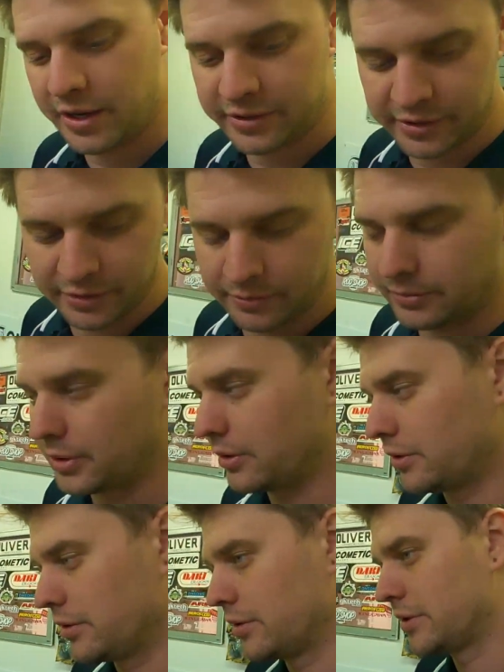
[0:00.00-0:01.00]
custom
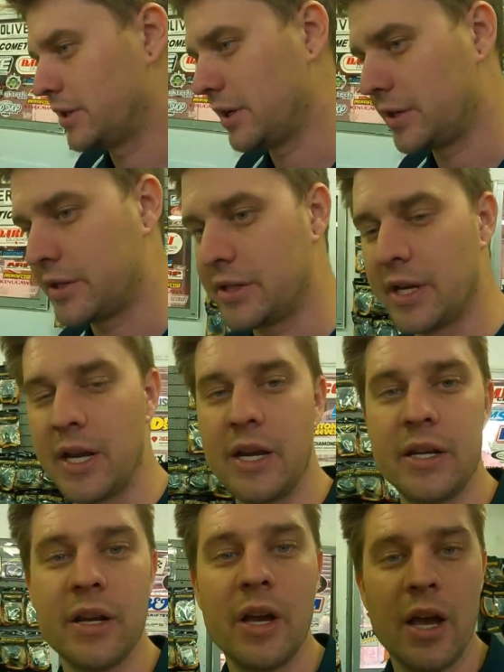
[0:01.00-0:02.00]

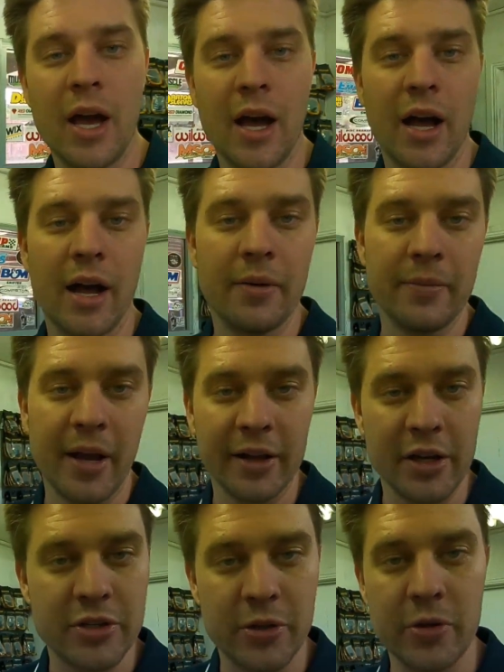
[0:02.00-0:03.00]
CNC'd
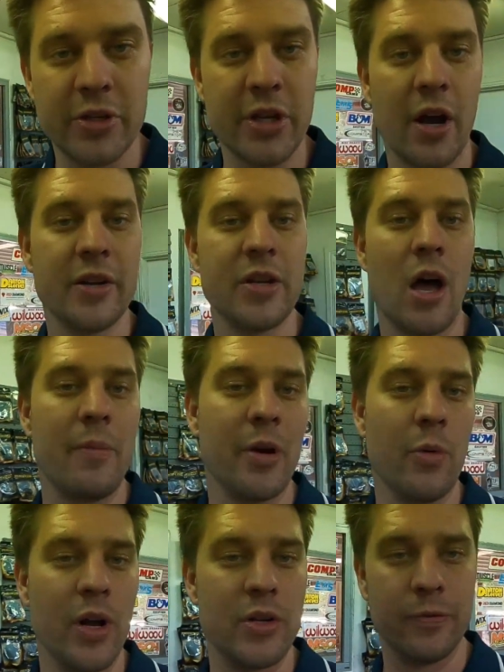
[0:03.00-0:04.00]
LS2 style
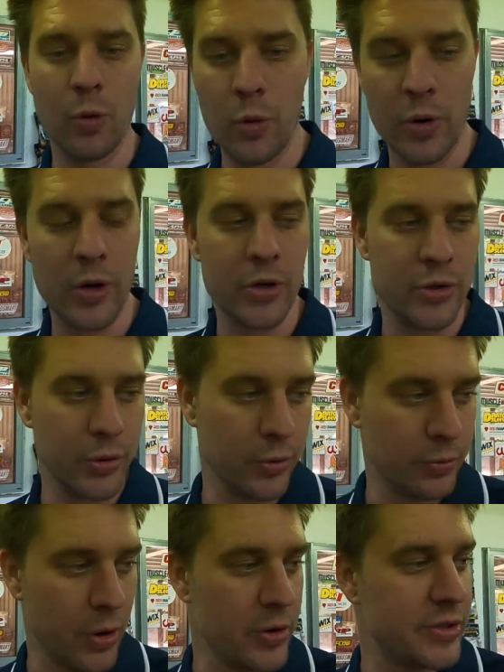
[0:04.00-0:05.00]
timing wedge for a
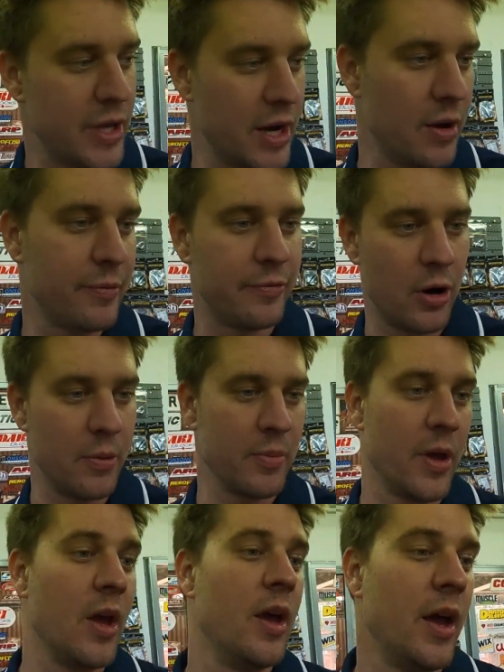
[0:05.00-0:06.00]
dual row setup
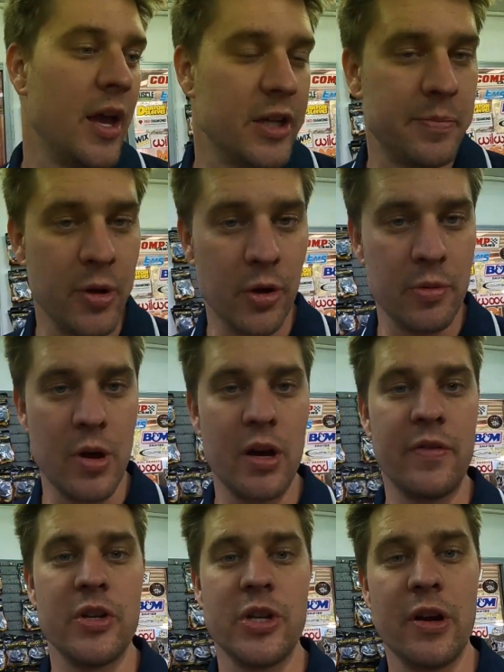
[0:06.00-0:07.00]
from SP
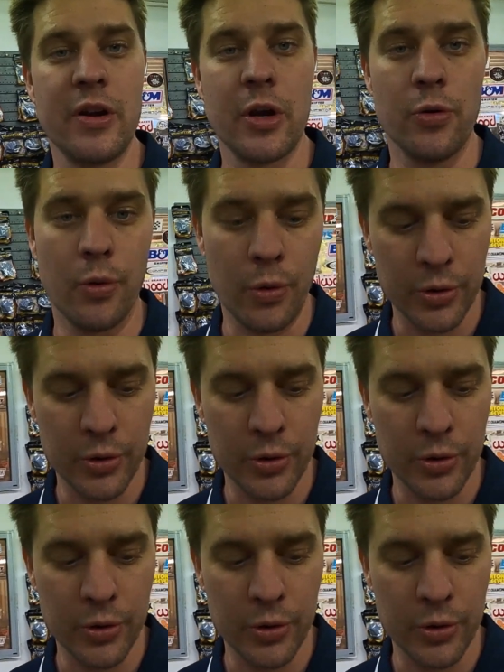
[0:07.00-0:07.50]
Automotive Engineering, who